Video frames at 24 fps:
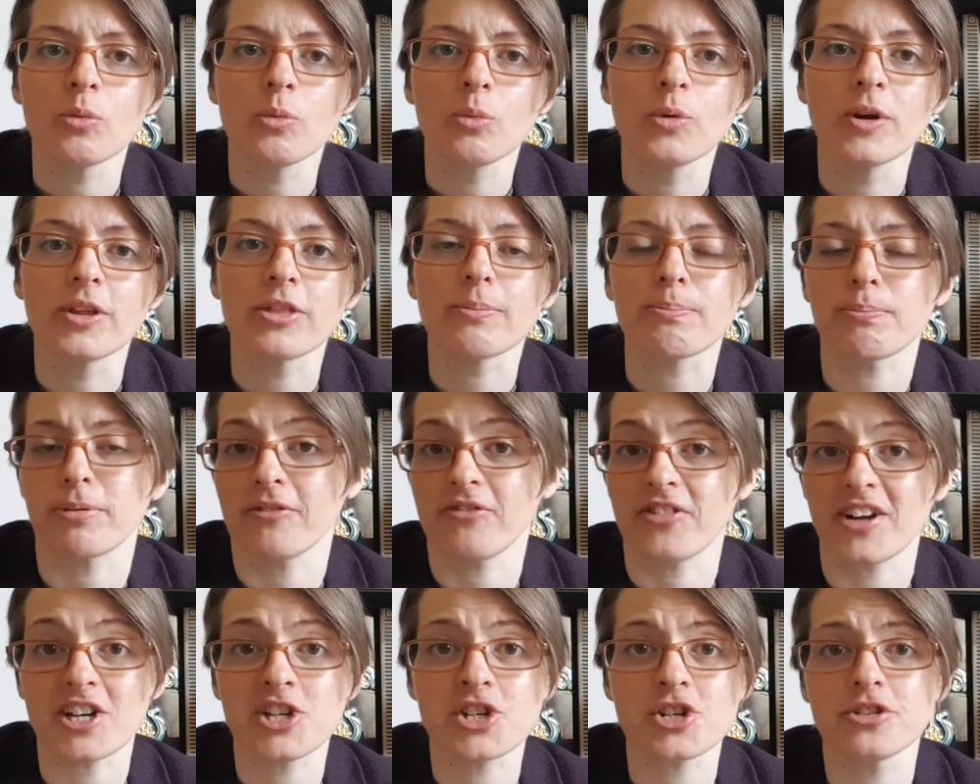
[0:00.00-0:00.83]
with
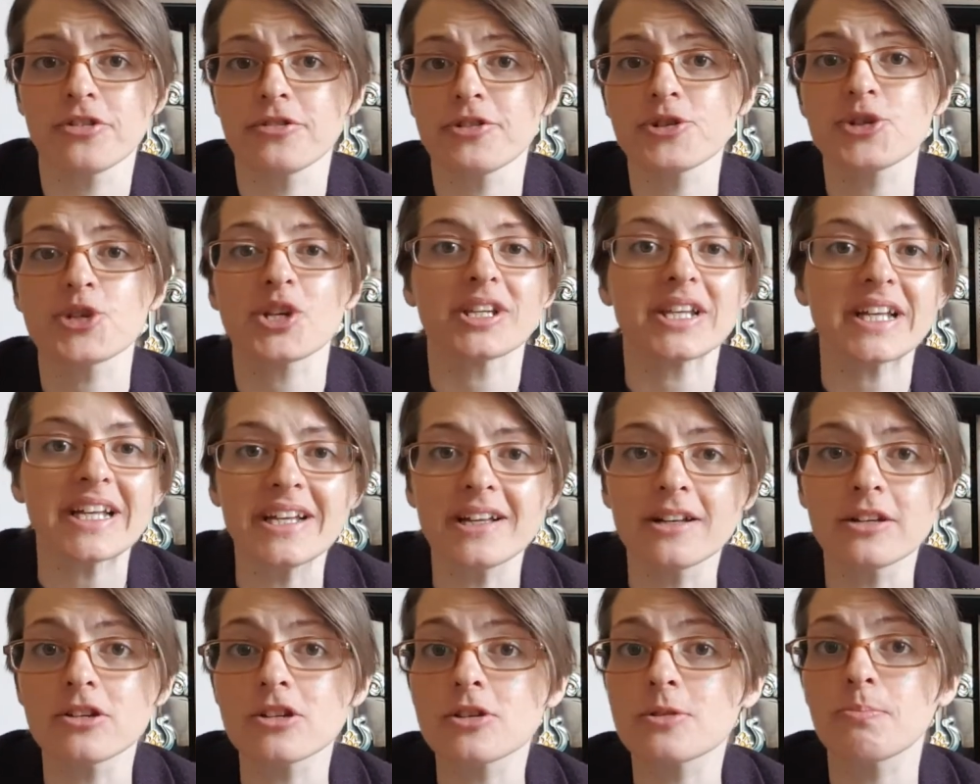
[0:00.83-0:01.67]
professionals,
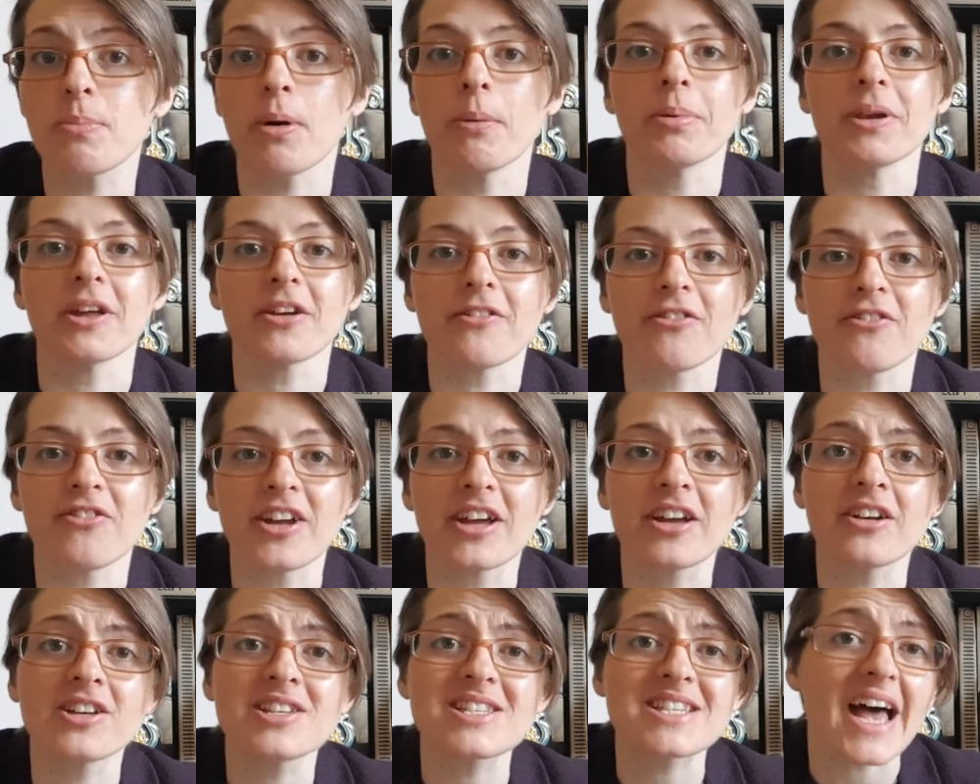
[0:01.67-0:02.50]
leaders, public
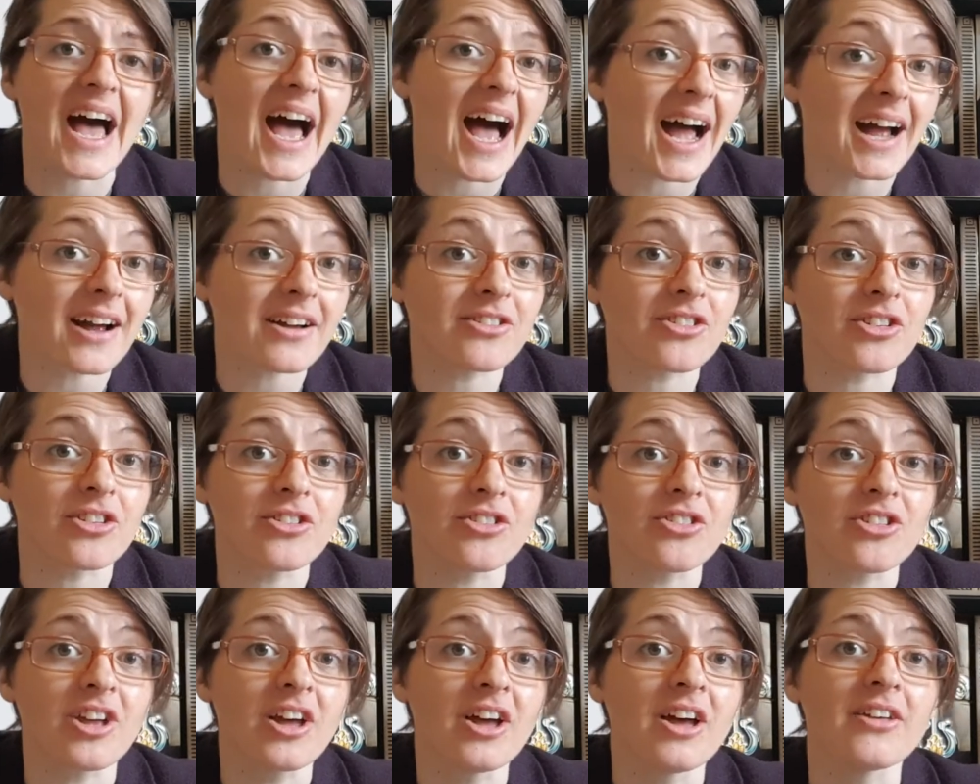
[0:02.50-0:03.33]
figures,
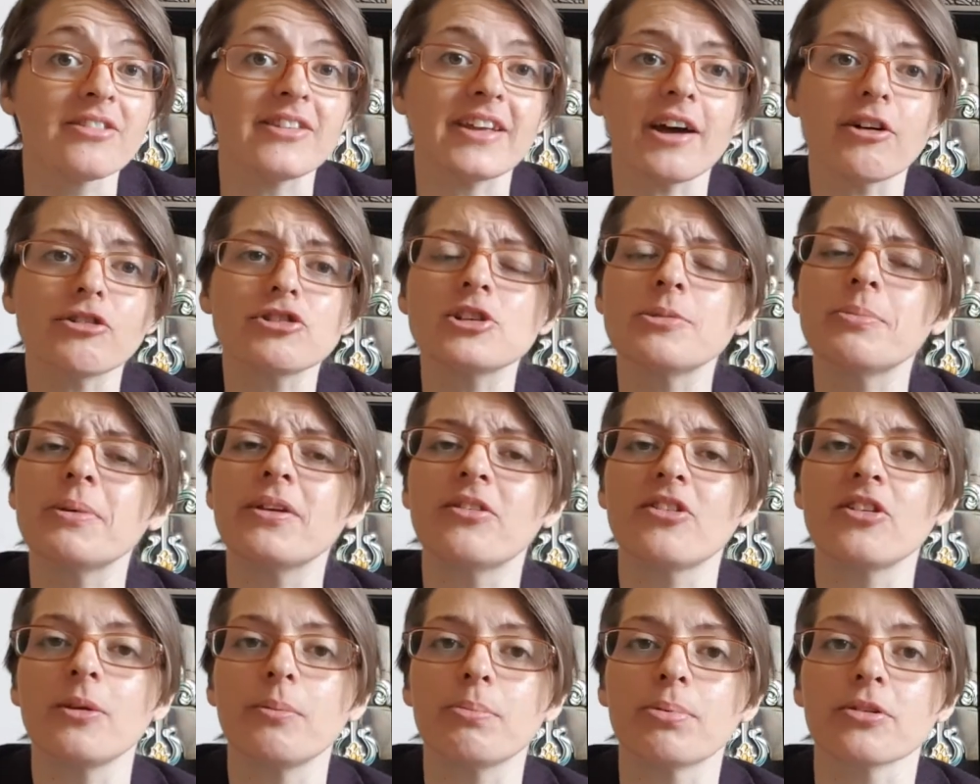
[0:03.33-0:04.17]
actors, the
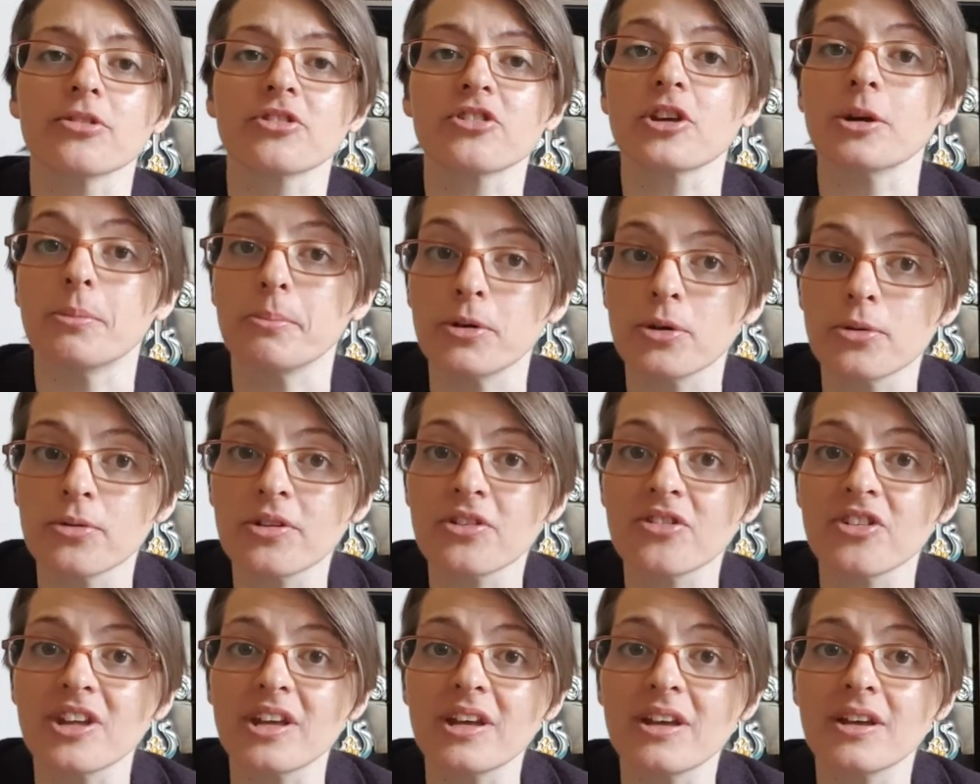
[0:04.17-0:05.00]
LGBT plus
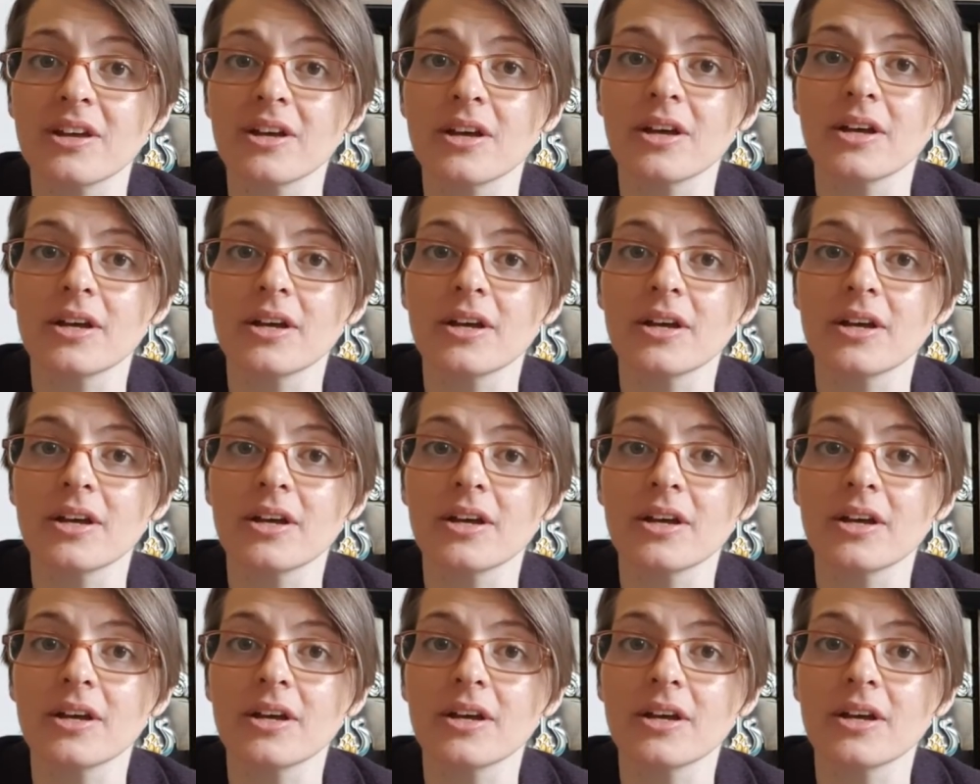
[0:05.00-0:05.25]
community,